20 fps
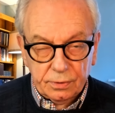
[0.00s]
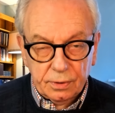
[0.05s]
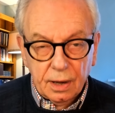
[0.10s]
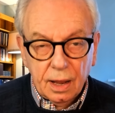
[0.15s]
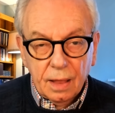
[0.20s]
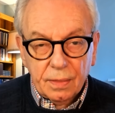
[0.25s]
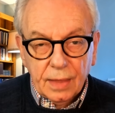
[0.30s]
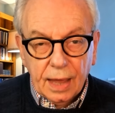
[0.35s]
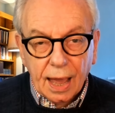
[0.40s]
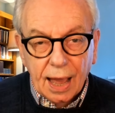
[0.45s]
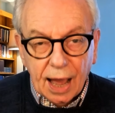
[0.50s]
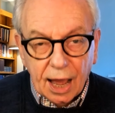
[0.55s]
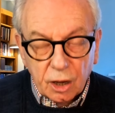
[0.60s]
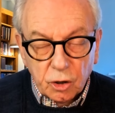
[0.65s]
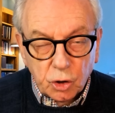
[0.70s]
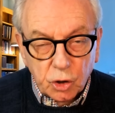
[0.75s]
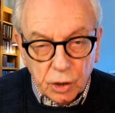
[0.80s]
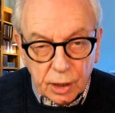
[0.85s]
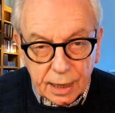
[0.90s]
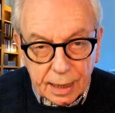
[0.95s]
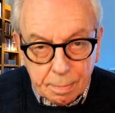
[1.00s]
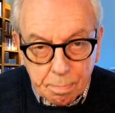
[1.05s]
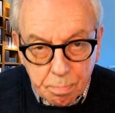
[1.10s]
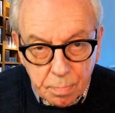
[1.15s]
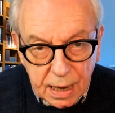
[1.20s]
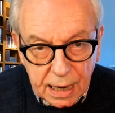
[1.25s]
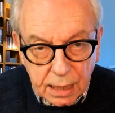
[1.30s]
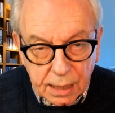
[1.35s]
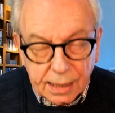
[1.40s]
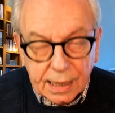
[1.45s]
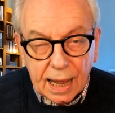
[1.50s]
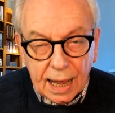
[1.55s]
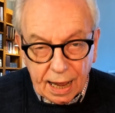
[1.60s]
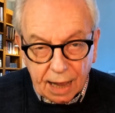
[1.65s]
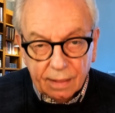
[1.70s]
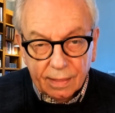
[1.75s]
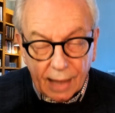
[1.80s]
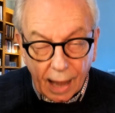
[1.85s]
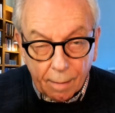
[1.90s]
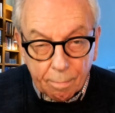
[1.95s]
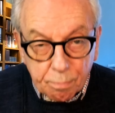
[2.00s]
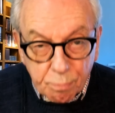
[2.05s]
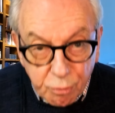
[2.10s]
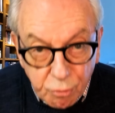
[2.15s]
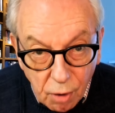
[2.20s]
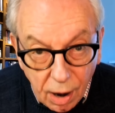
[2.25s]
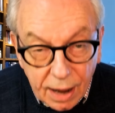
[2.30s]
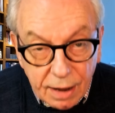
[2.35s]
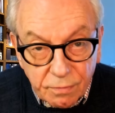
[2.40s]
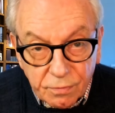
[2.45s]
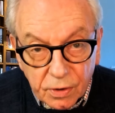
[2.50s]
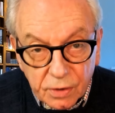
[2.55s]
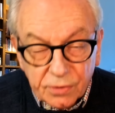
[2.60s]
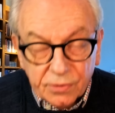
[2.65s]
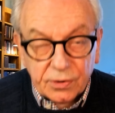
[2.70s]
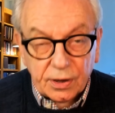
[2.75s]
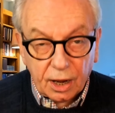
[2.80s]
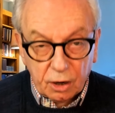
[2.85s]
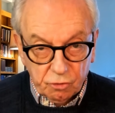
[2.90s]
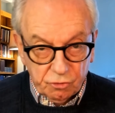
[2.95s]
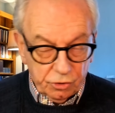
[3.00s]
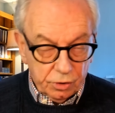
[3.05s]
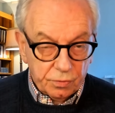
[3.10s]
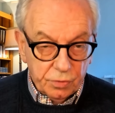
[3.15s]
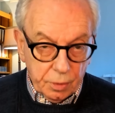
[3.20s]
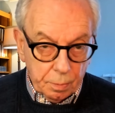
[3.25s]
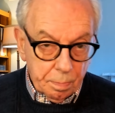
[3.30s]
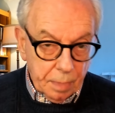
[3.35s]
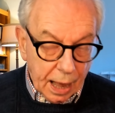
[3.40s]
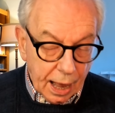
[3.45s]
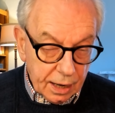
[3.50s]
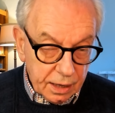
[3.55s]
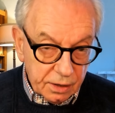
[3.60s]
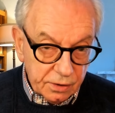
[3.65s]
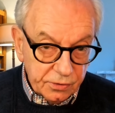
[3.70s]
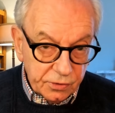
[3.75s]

They actually meet in that private section of the palace